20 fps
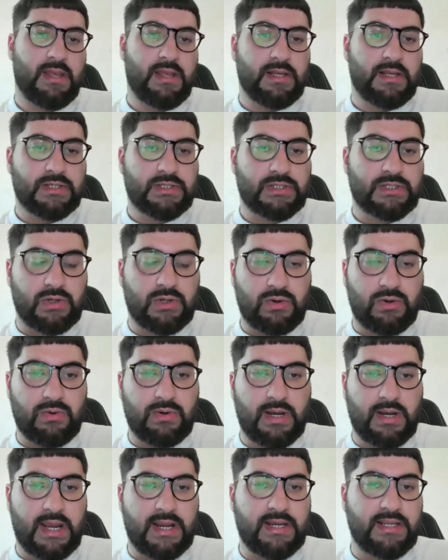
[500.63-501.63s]
So,
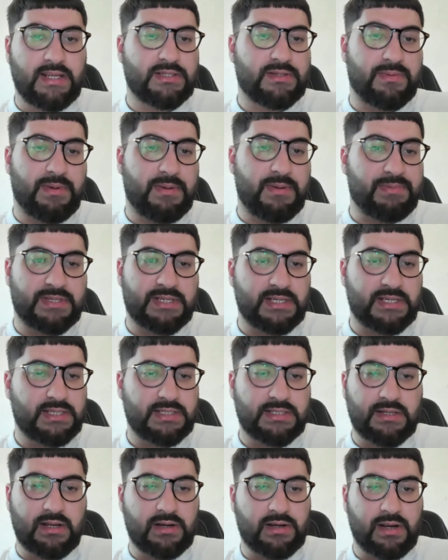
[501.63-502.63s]
and he possesses
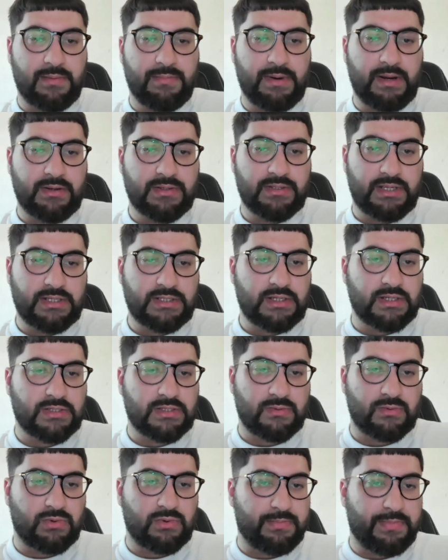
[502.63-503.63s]
knockout power. He's got
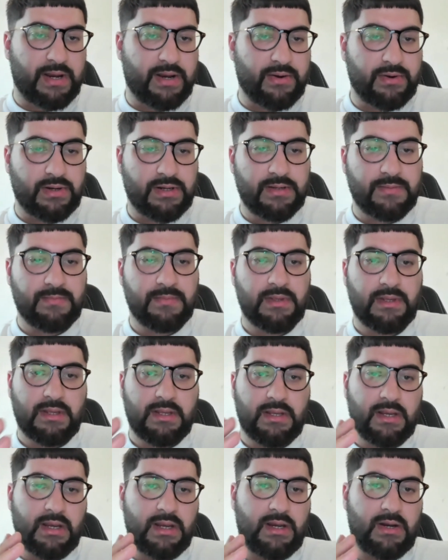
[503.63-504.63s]
some good power on him.
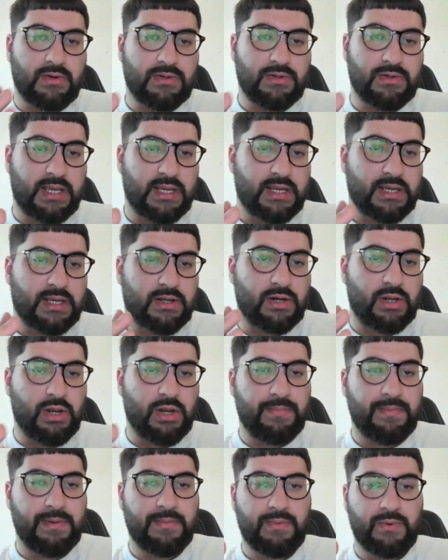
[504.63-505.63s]
Ortega can hurt
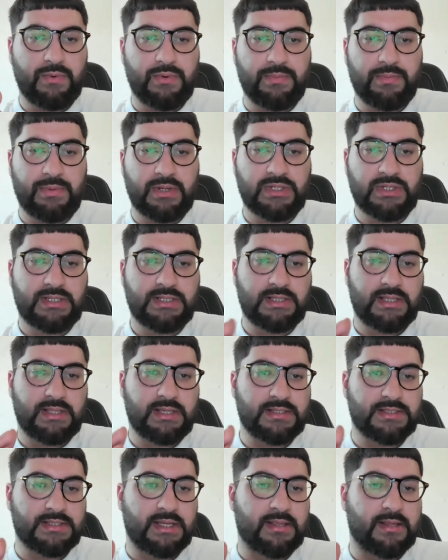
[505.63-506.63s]
people with punches and
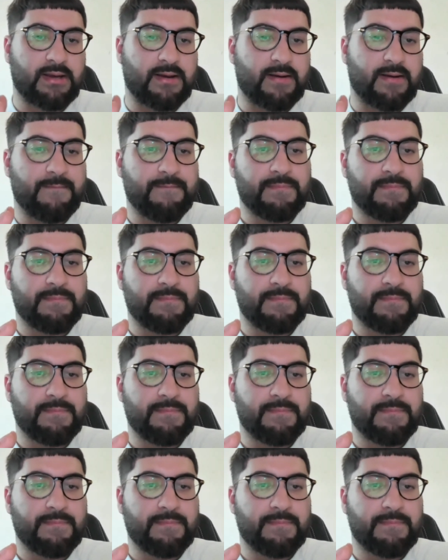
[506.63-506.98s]
things like that.